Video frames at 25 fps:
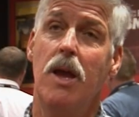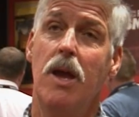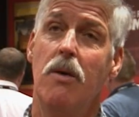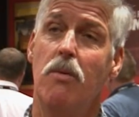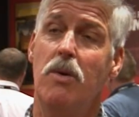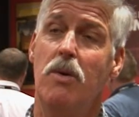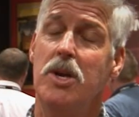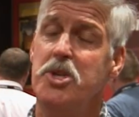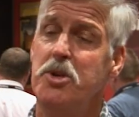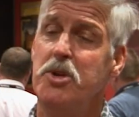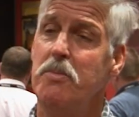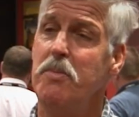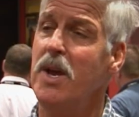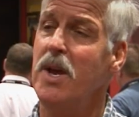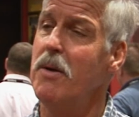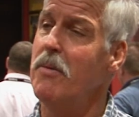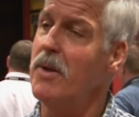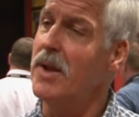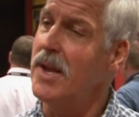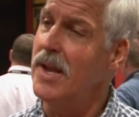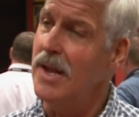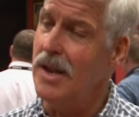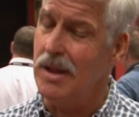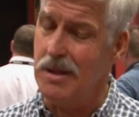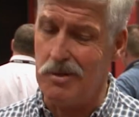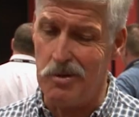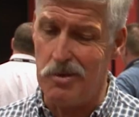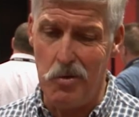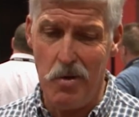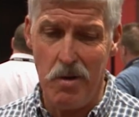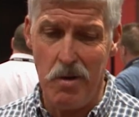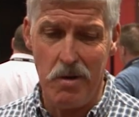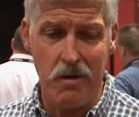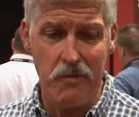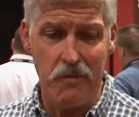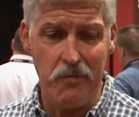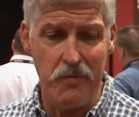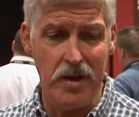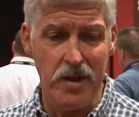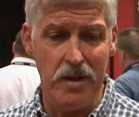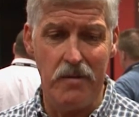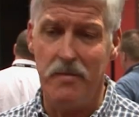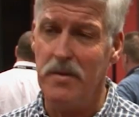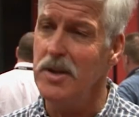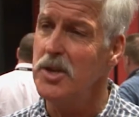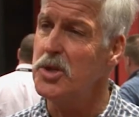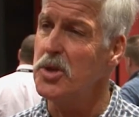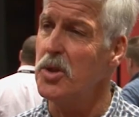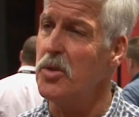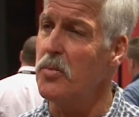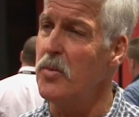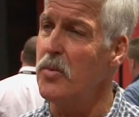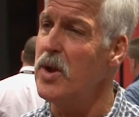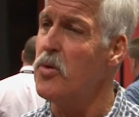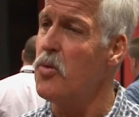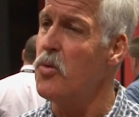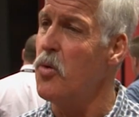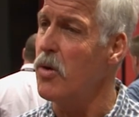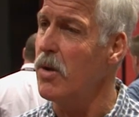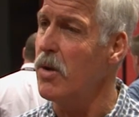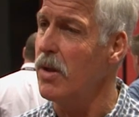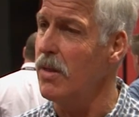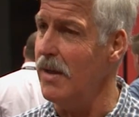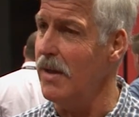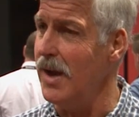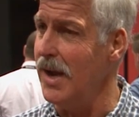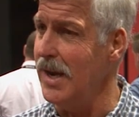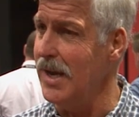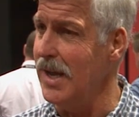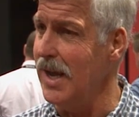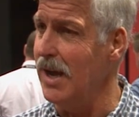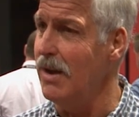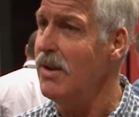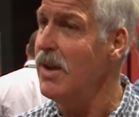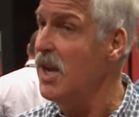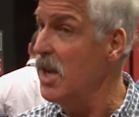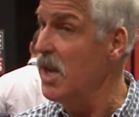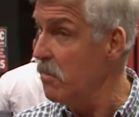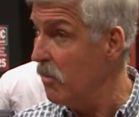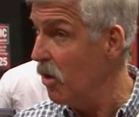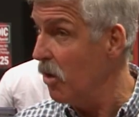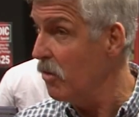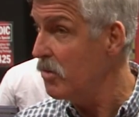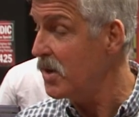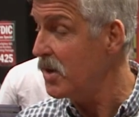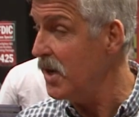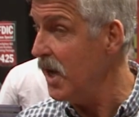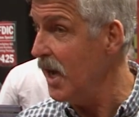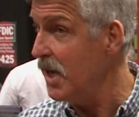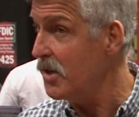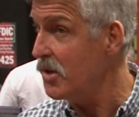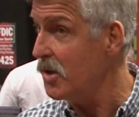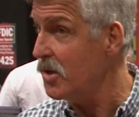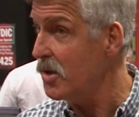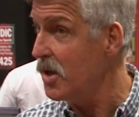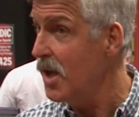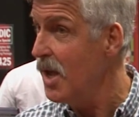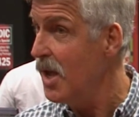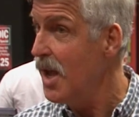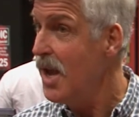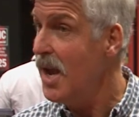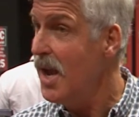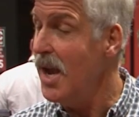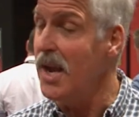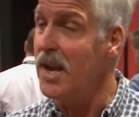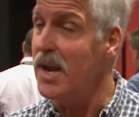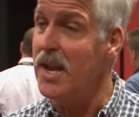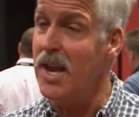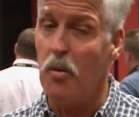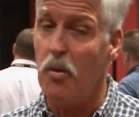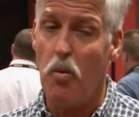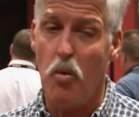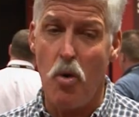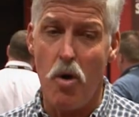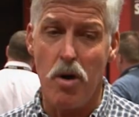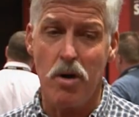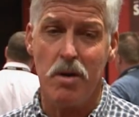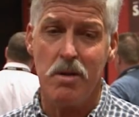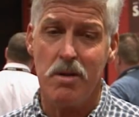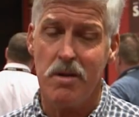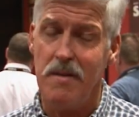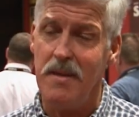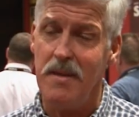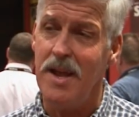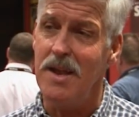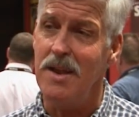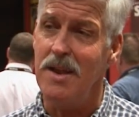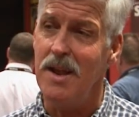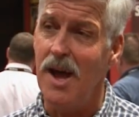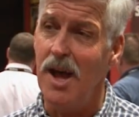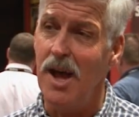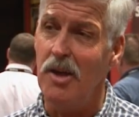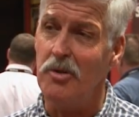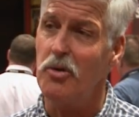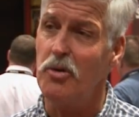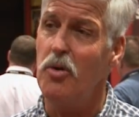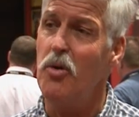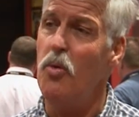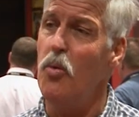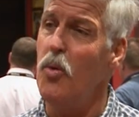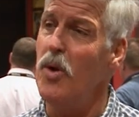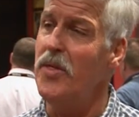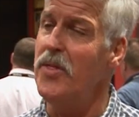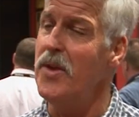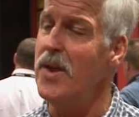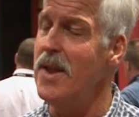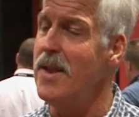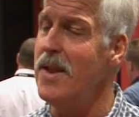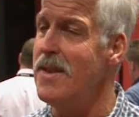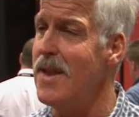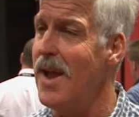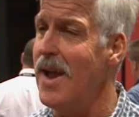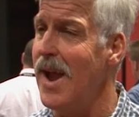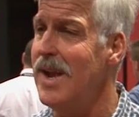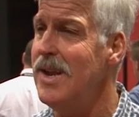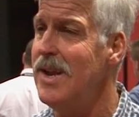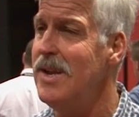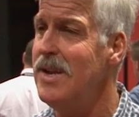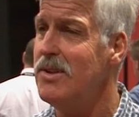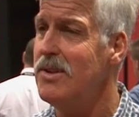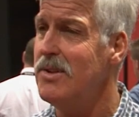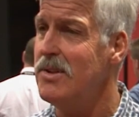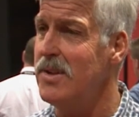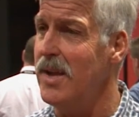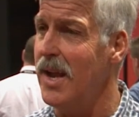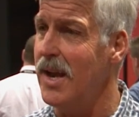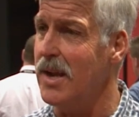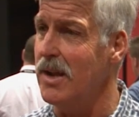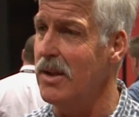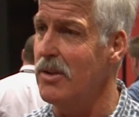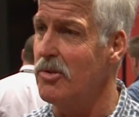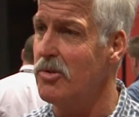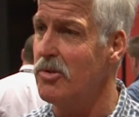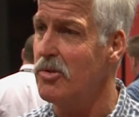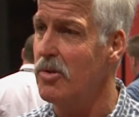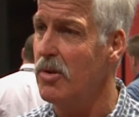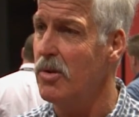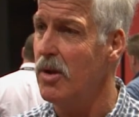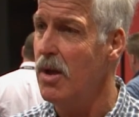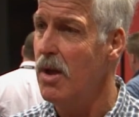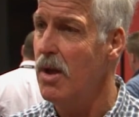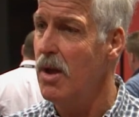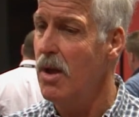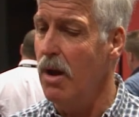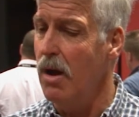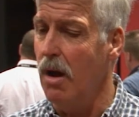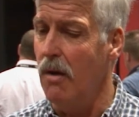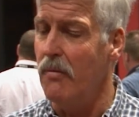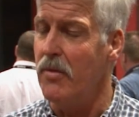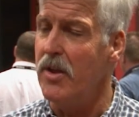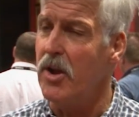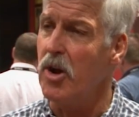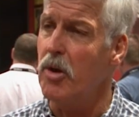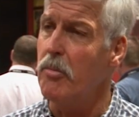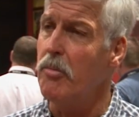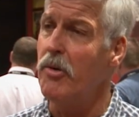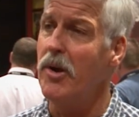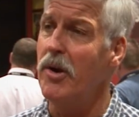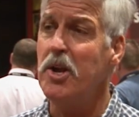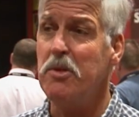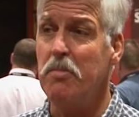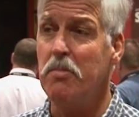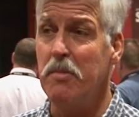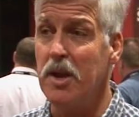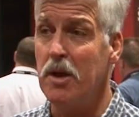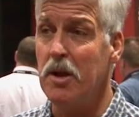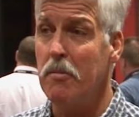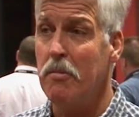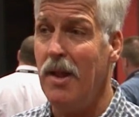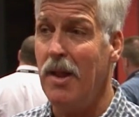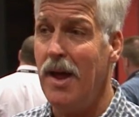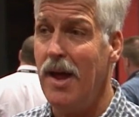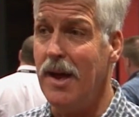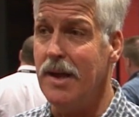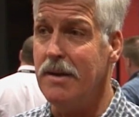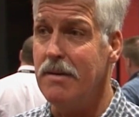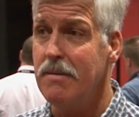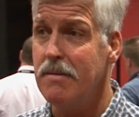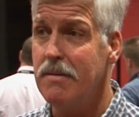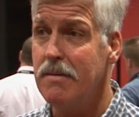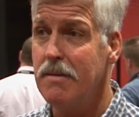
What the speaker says: we should be able to get a 200 feet of 1 3/4 line out in most cases and get water to that nozzle within 90 seconds of the air brakes being applied.